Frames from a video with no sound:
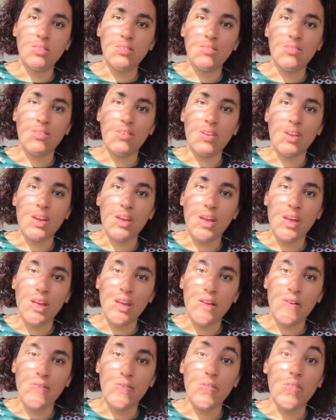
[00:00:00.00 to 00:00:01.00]
Okay?
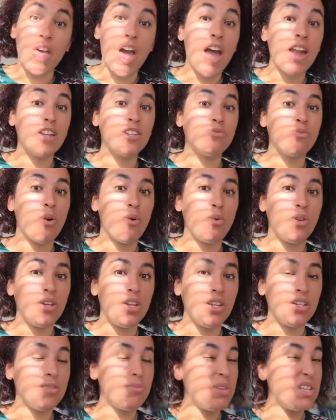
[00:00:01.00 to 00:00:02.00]
That is what we
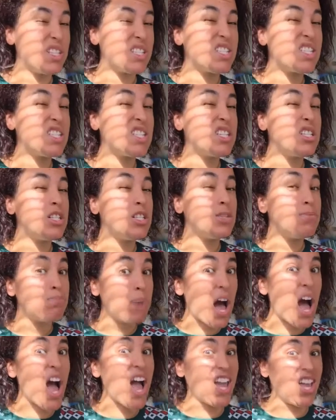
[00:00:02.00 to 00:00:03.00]
need, to be
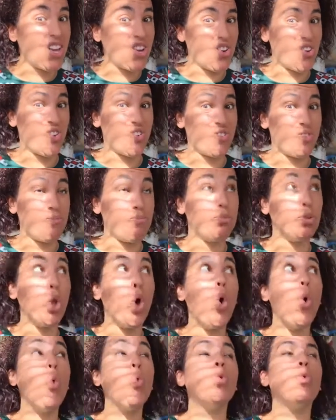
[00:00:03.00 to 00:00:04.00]
inspired,
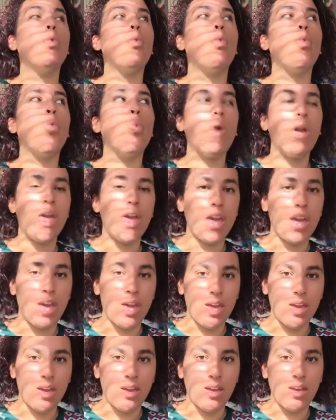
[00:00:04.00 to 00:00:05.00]
blown
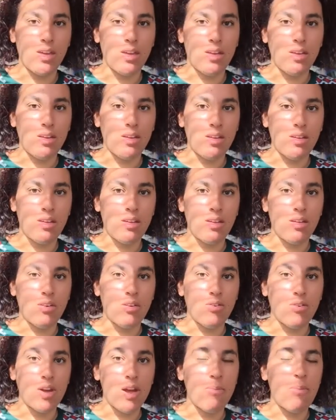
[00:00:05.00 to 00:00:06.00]
away,
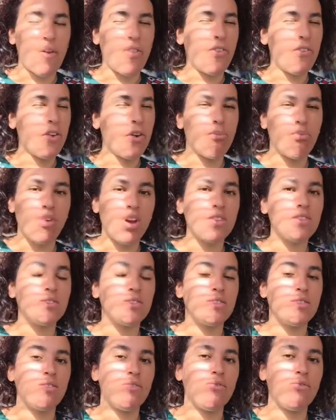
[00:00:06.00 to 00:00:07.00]
okay, by the very
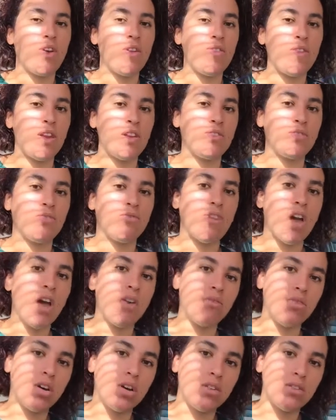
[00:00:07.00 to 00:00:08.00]
presence of the friend that is
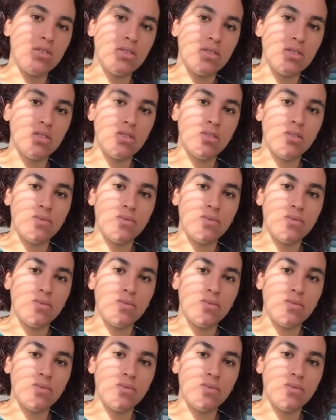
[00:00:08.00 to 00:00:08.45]
around us.